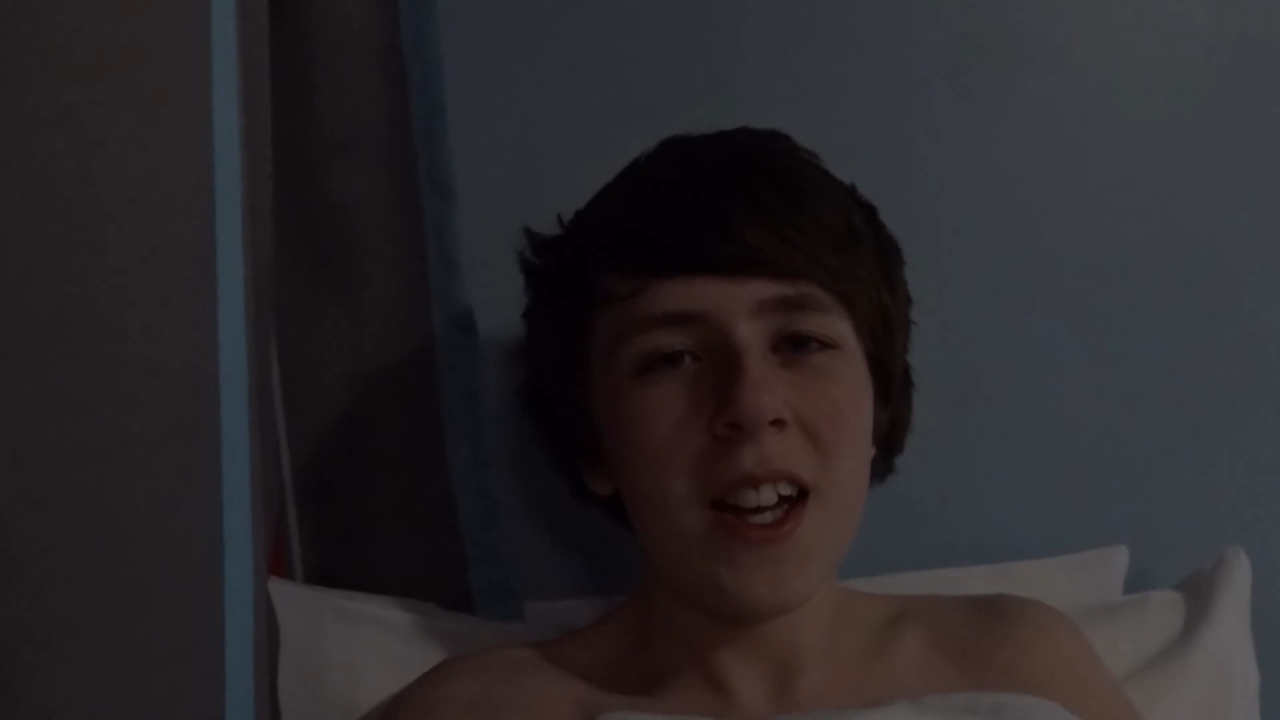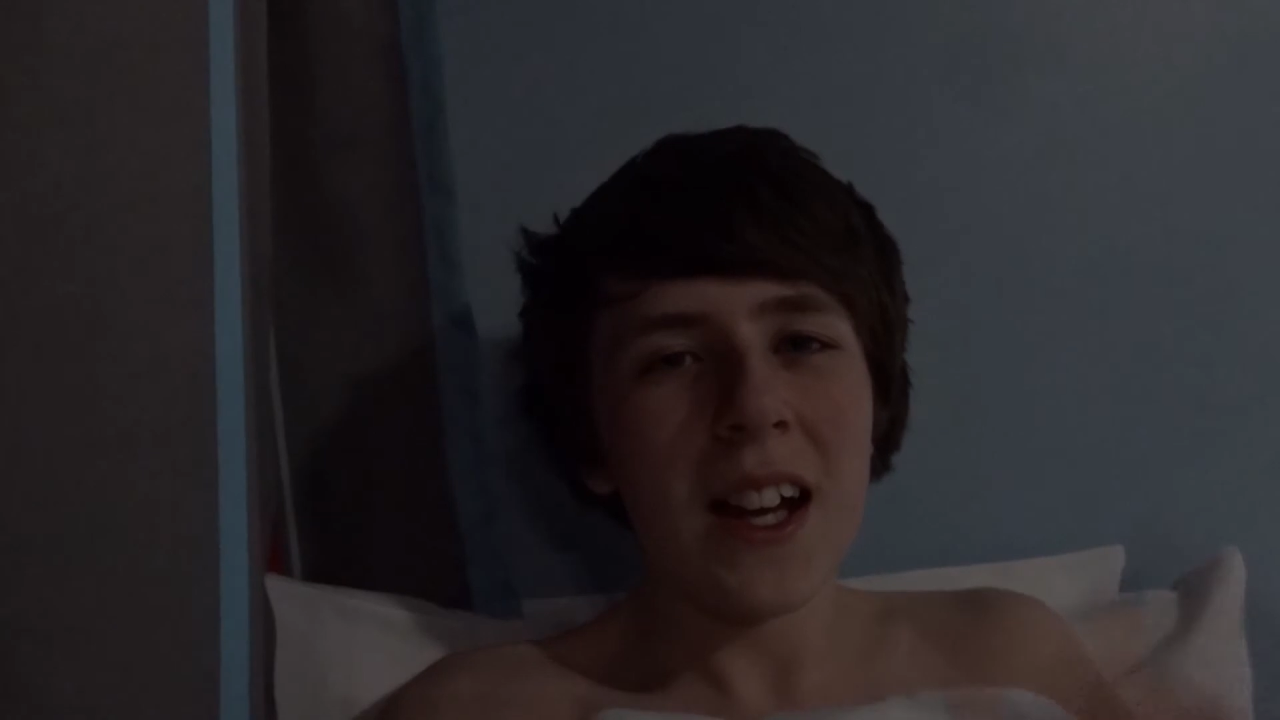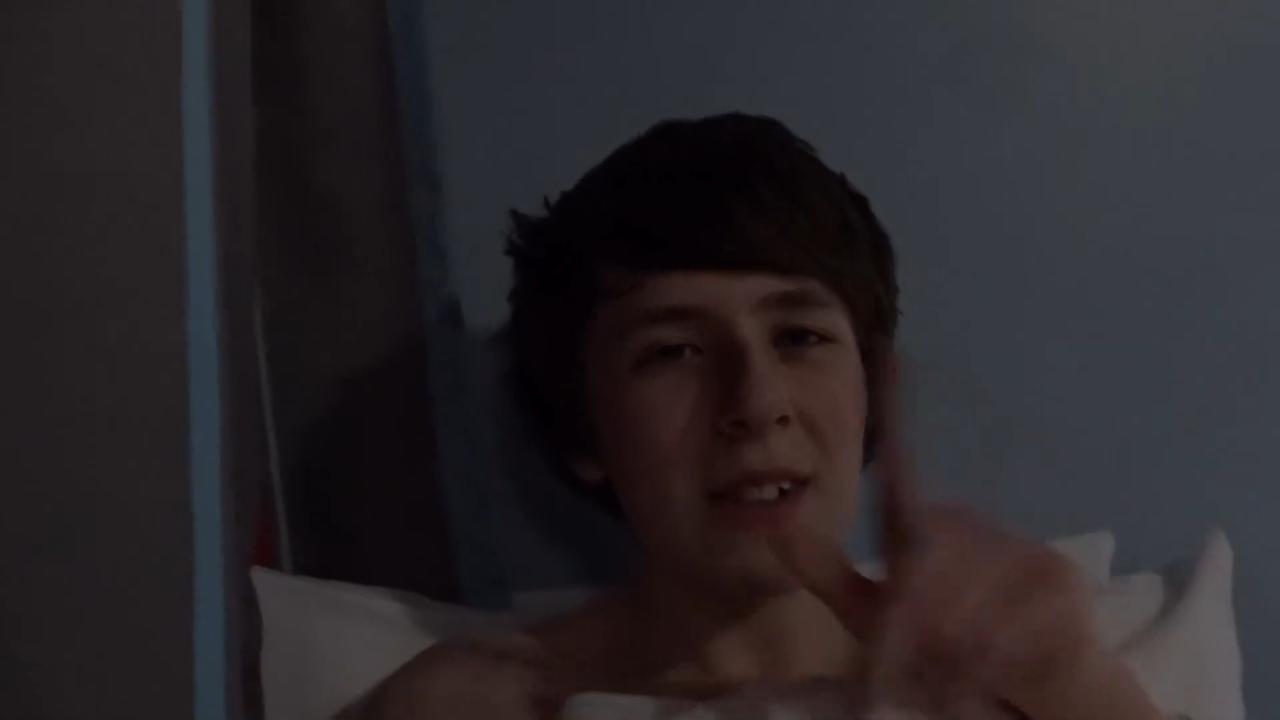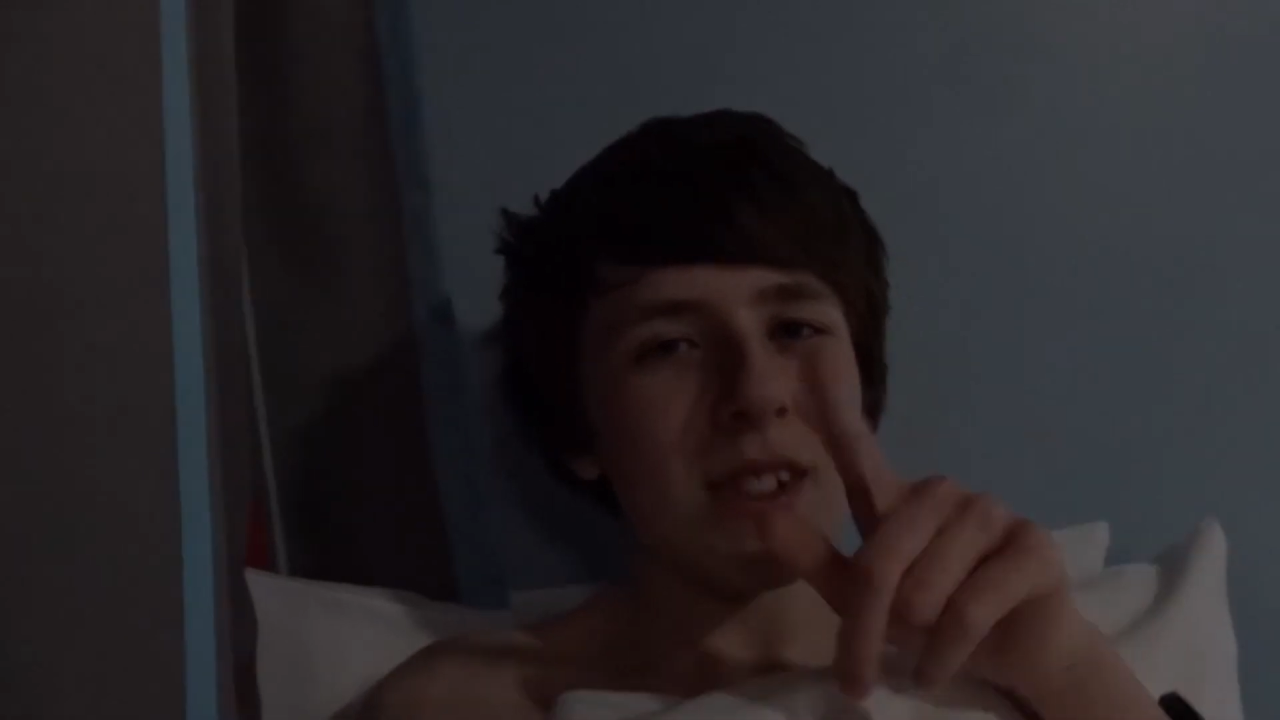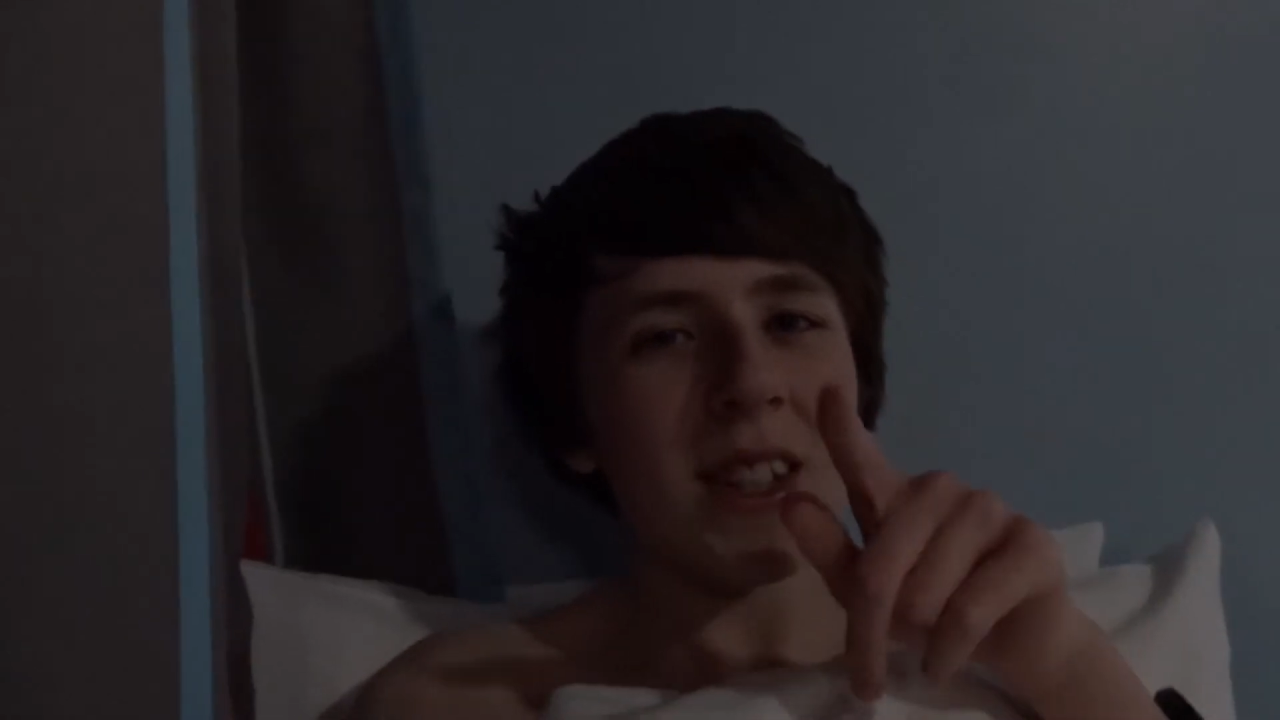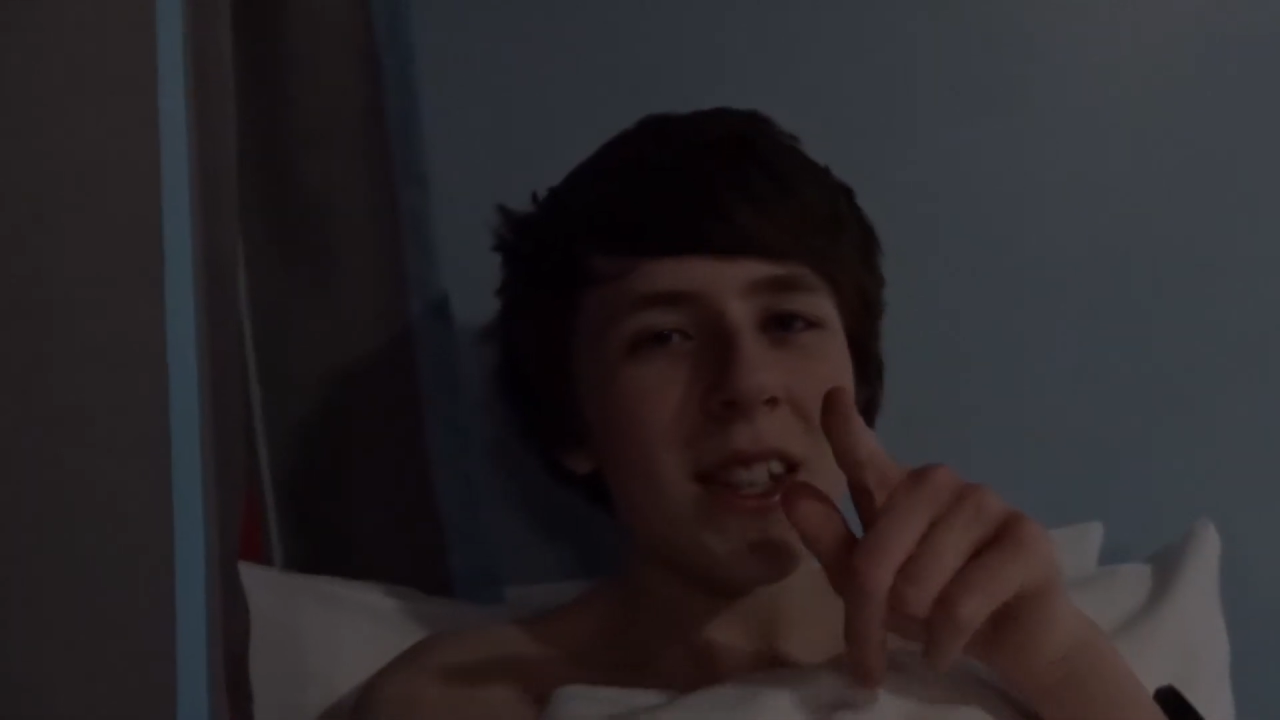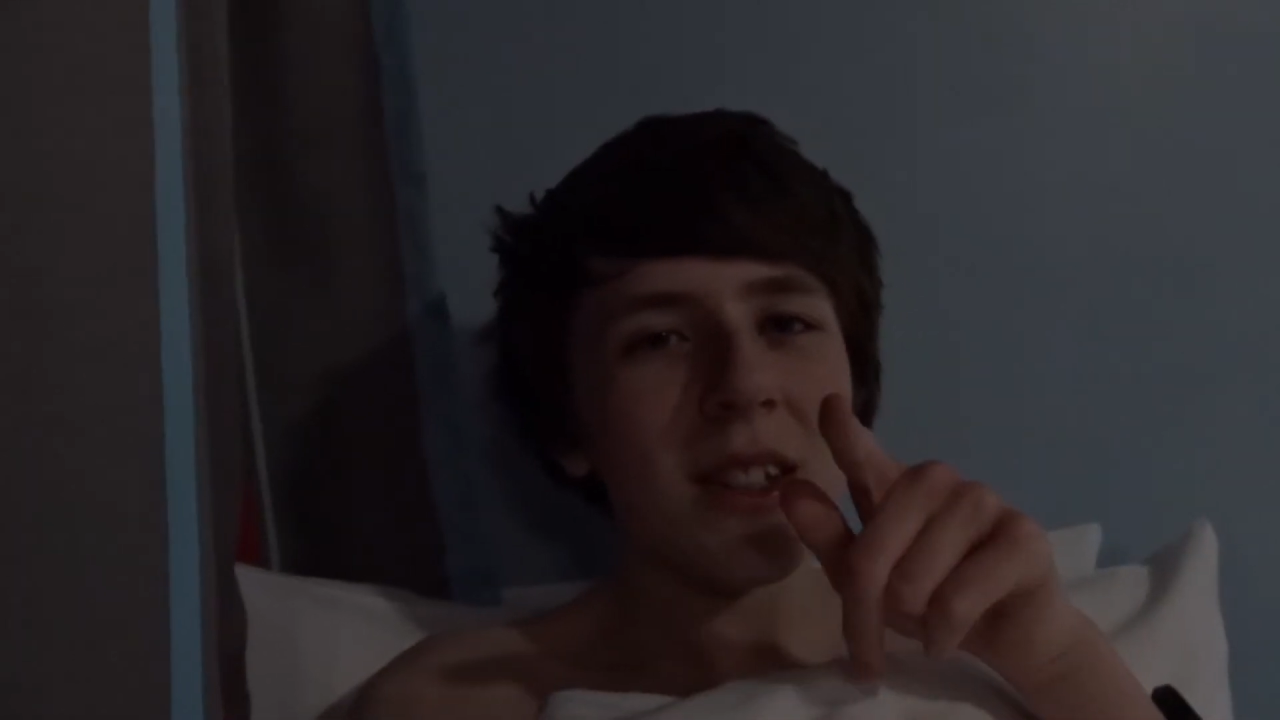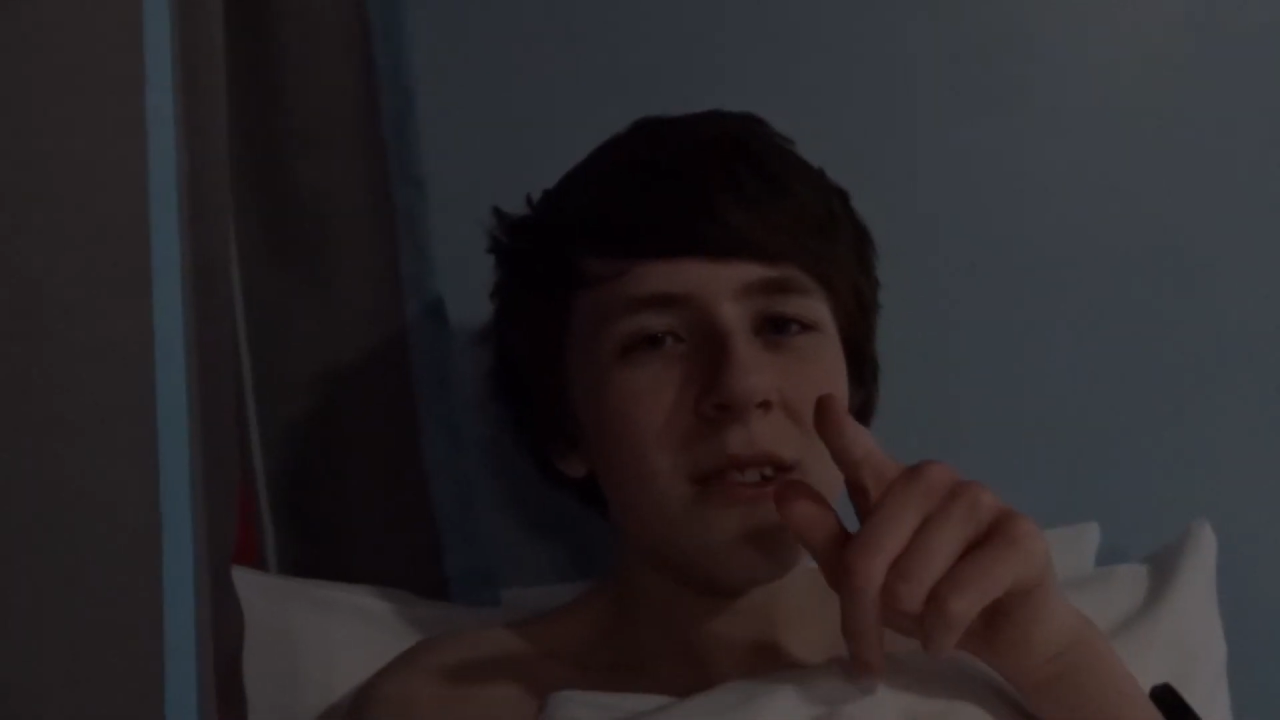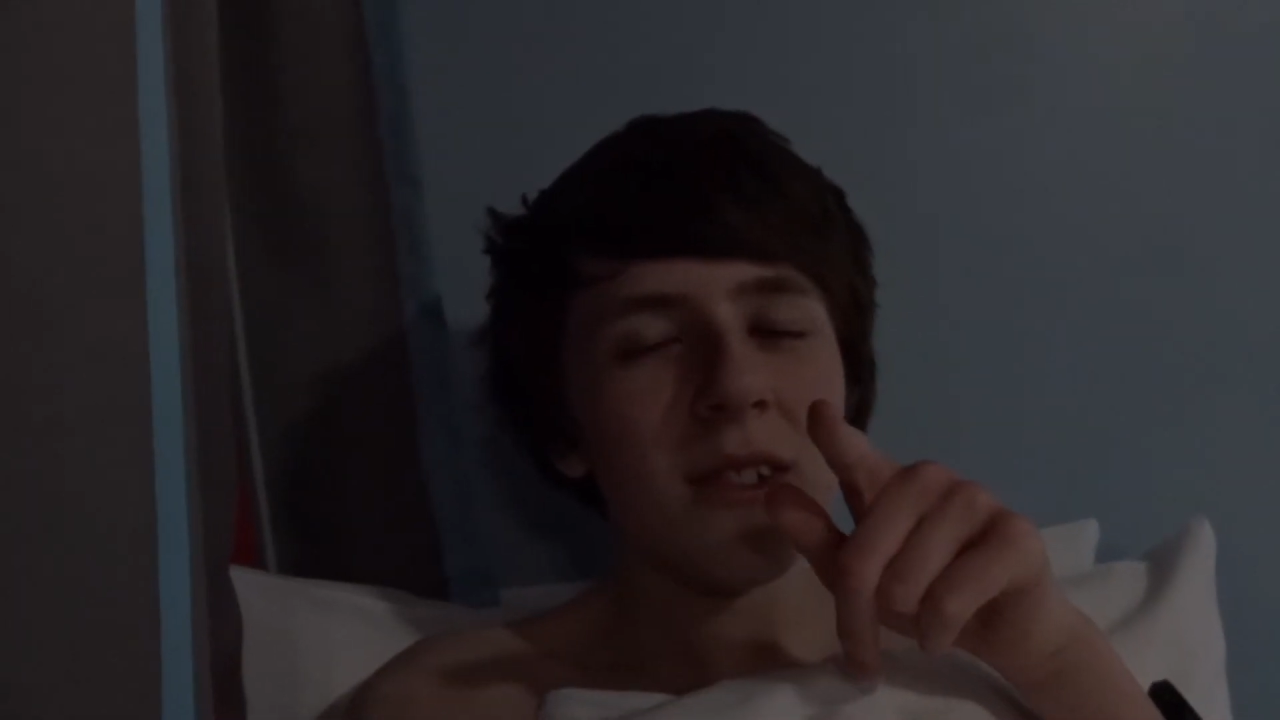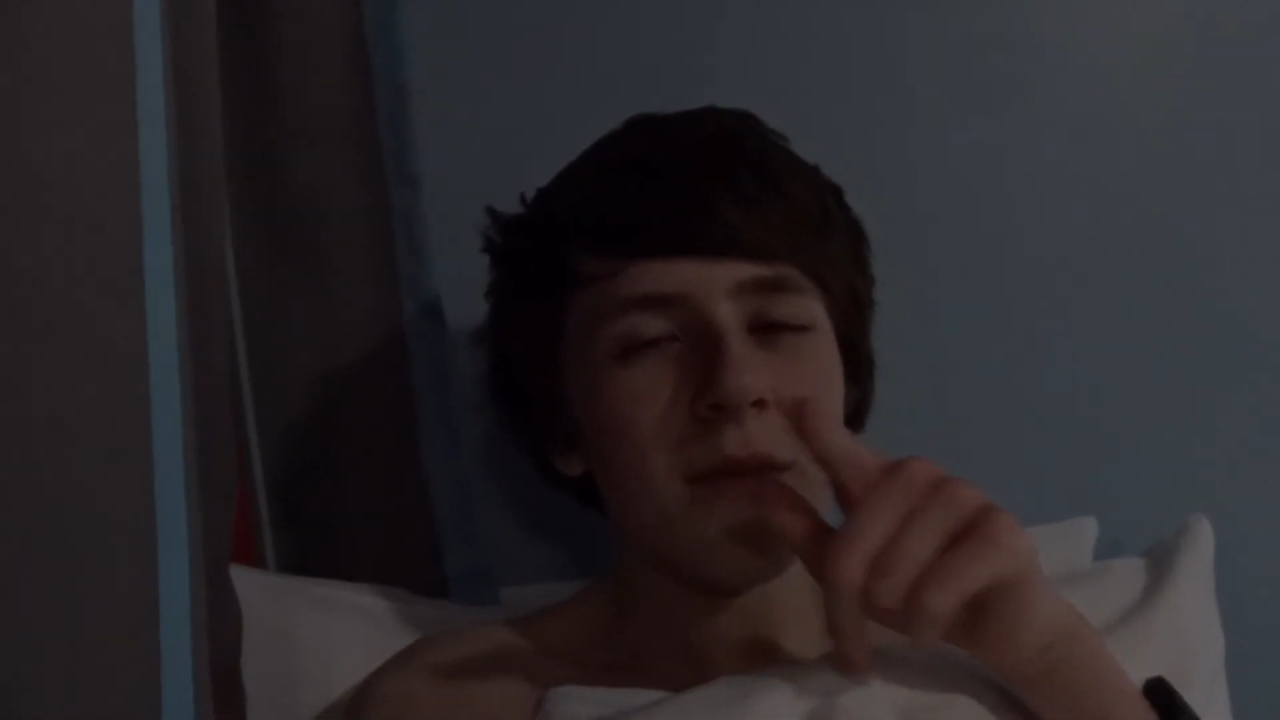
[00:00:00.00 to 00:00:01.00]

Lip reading: I will see you